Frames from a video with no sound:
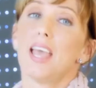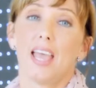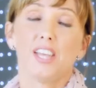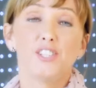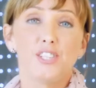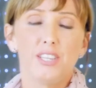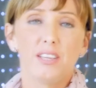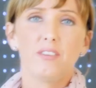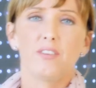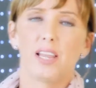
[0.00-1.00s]

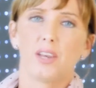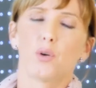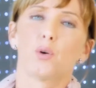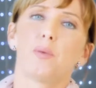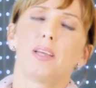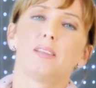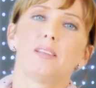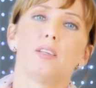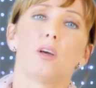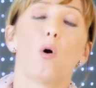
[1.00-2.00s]
Engineer Valerio Cometti,